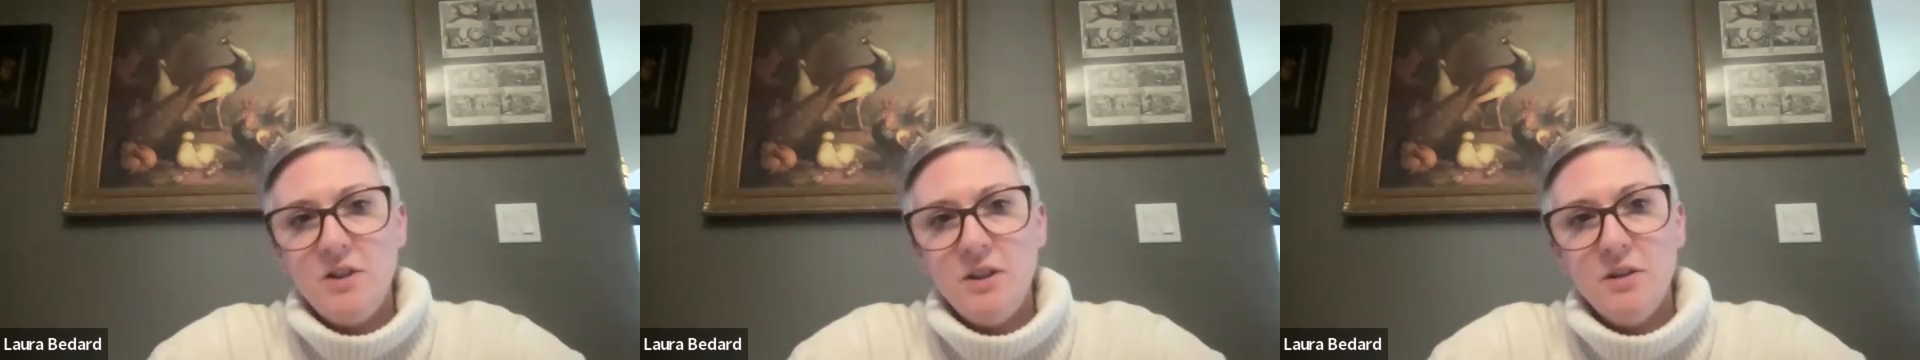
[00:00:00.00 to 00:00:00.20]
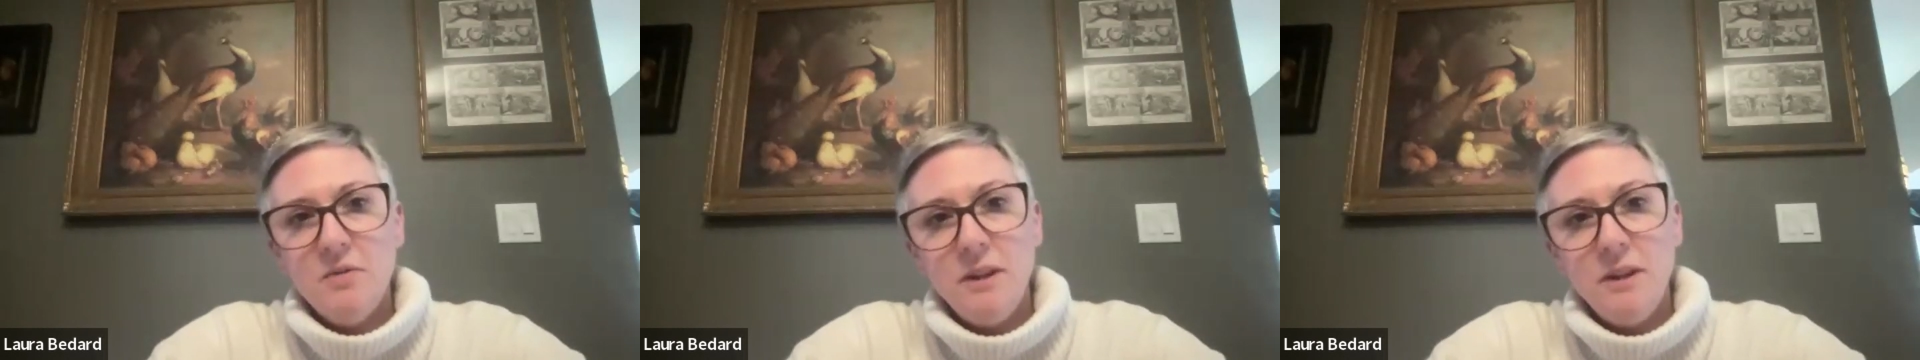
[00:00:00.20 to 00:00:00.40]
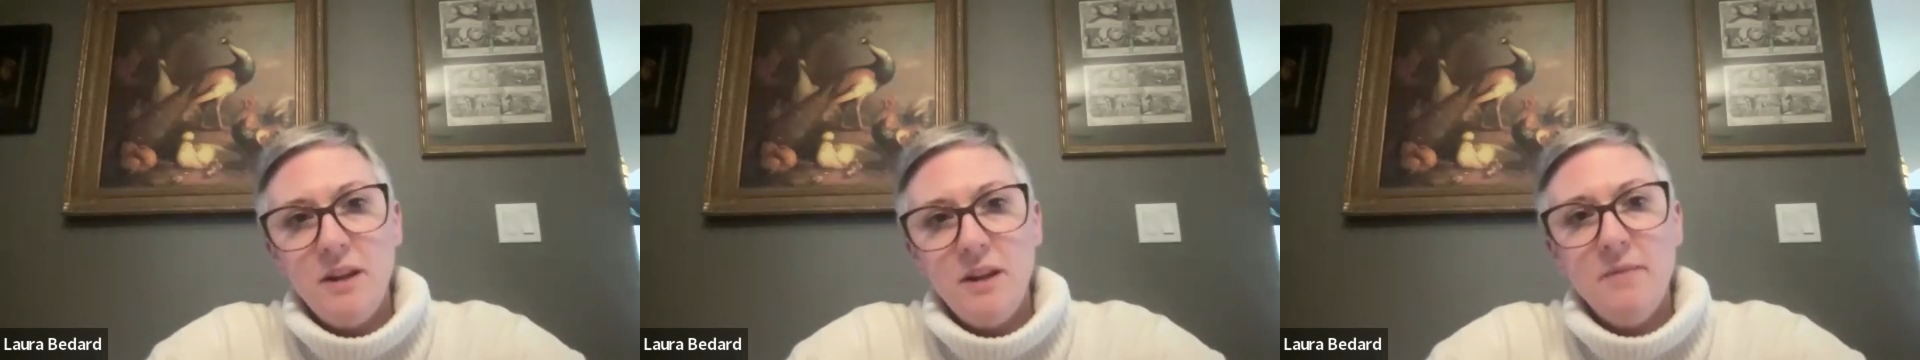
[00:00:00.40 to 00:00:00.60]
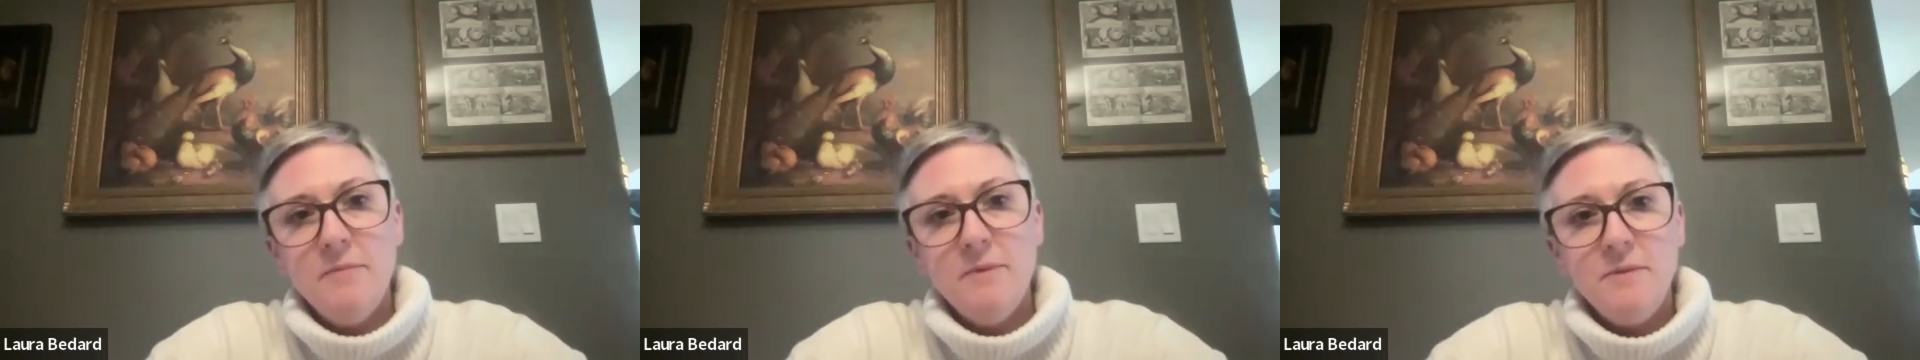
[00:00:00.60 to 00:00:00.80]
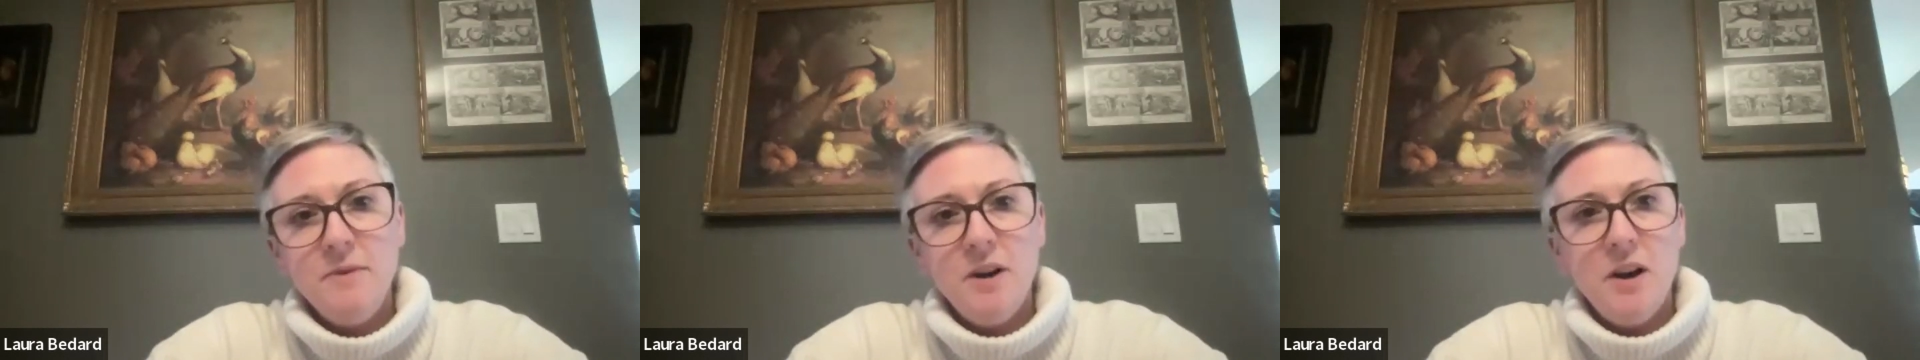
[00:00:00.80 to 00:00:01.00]
year with him,
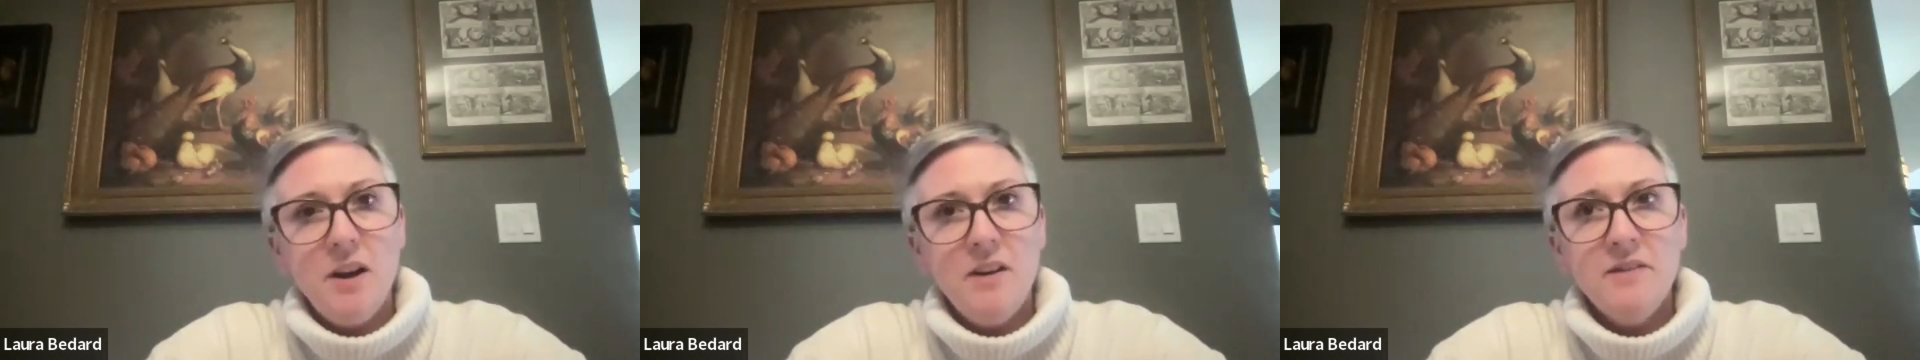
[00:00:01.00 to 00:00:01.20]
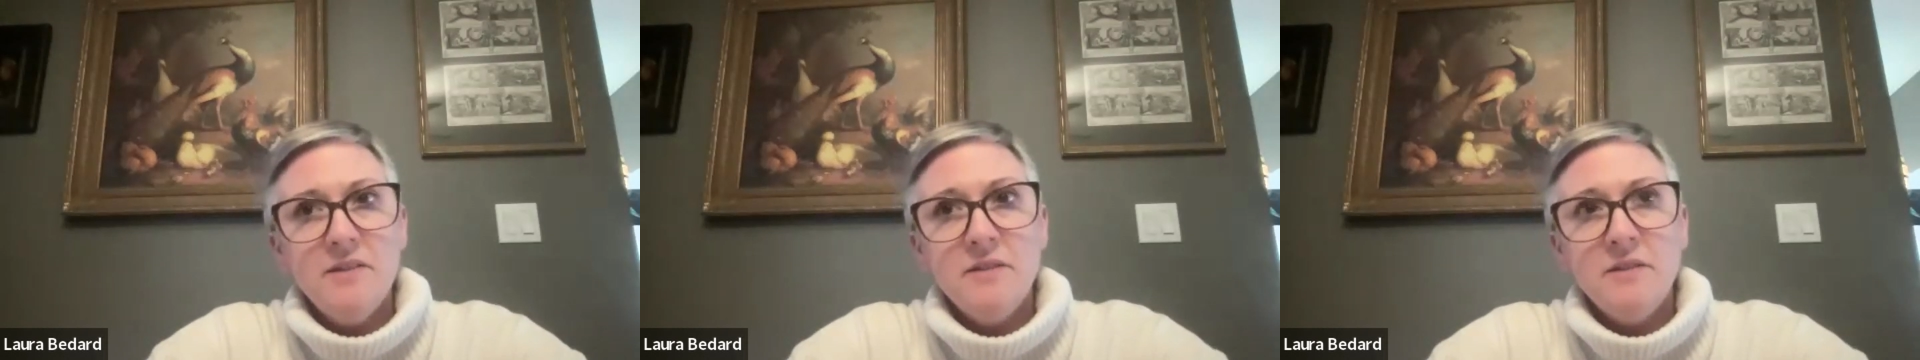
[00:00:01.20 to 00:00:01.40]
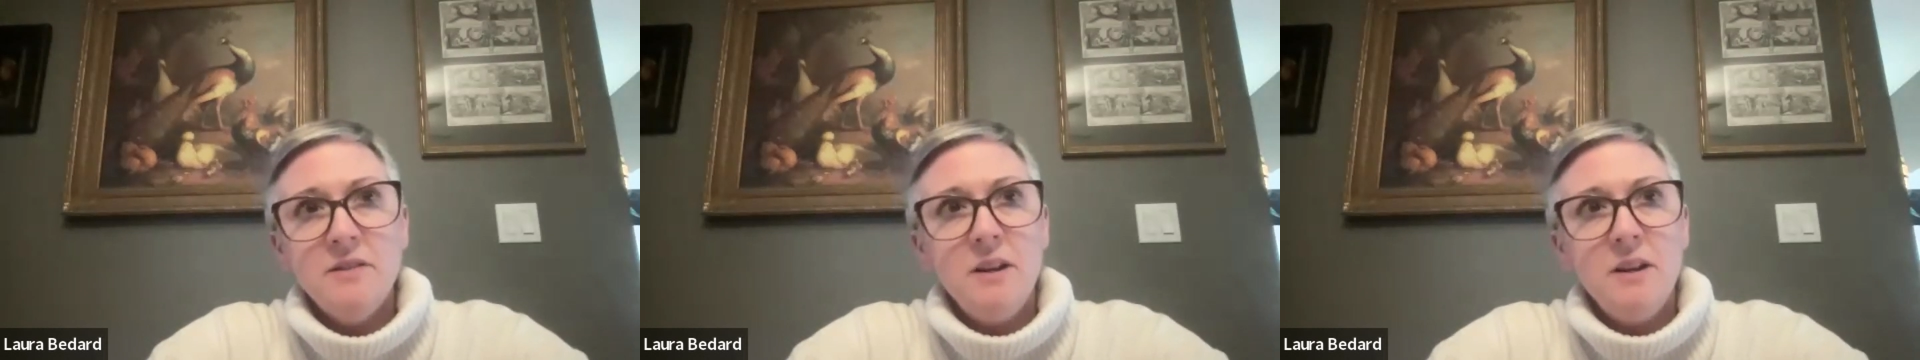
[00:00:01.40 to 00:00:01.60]
to be honest.